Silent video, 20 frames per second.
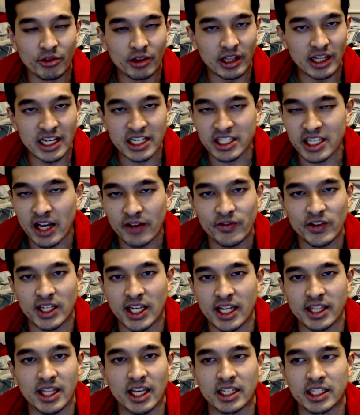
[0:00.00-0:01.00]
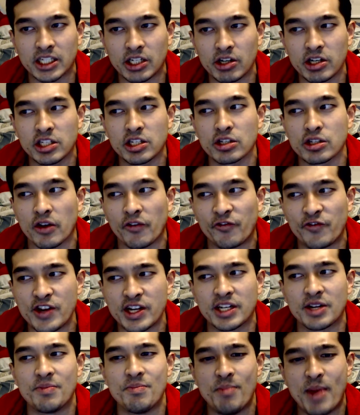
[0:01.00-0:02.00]
let's not forget that Kirito's a
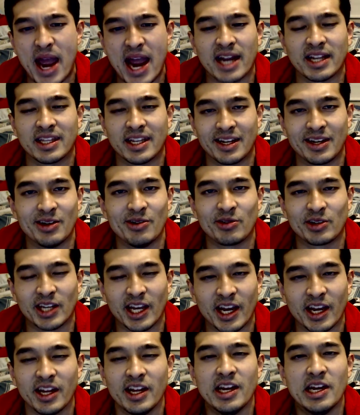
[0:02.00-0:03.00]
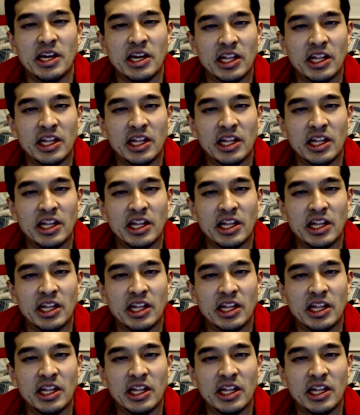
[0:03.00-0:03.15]
freaking magnet, okay?